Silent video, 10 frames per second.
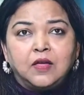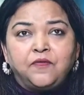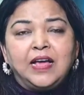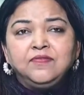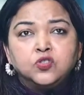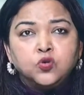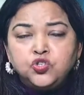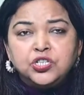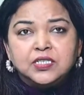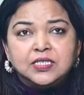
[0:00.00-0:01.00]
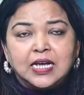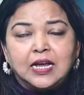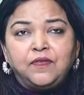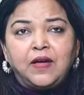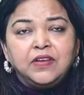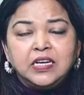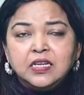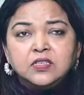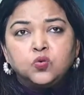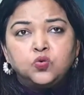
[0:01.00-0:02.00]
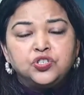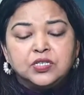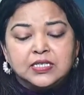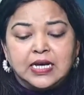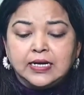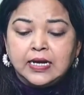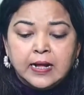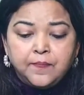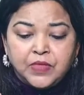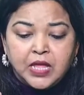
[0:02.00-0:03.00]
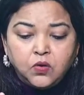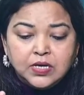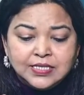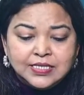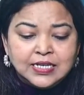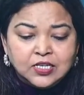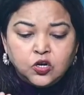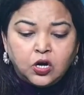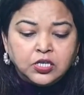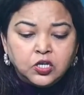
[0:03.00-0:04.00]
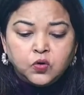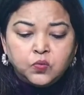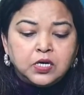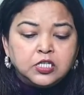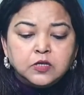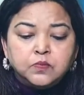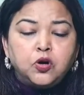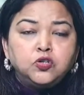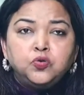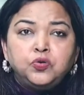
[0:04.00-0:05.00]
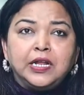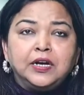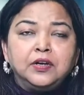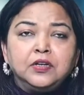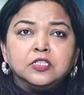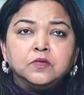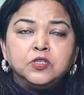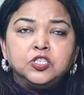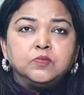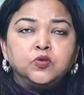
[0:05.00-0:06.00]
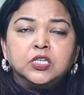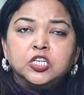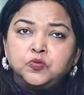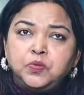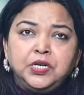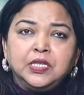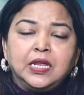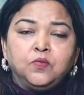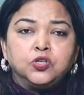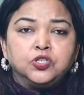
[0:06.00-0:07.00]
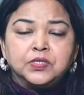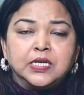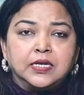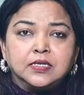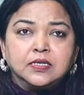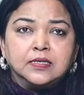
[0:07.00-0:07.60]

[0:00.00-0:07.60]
There five soldiers died, five Indian soldiers died. Mm-hmm. Now, is it not an overt support to terrorism in Jammu and Kashmir? Then what you said?